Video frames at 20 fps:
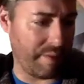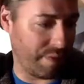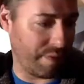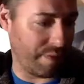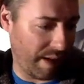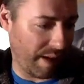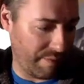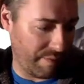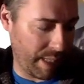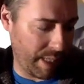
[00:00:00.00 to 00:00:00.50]

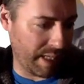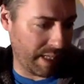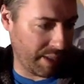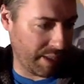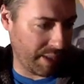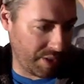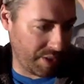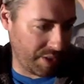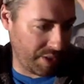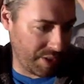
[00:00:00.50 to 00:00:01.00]
I've
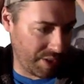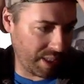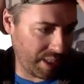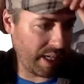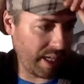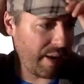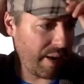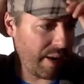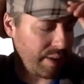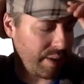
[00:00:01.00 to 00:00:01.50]
managed to
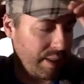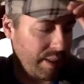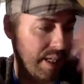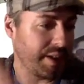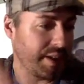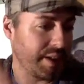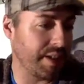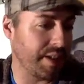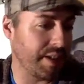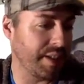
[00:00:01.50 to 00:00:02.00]
get out
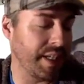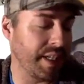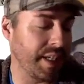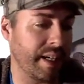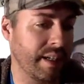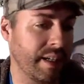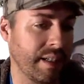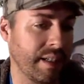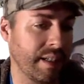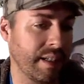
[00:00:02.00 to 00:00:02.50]
here and
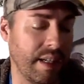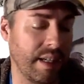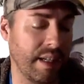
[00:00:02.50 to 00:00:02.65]
there.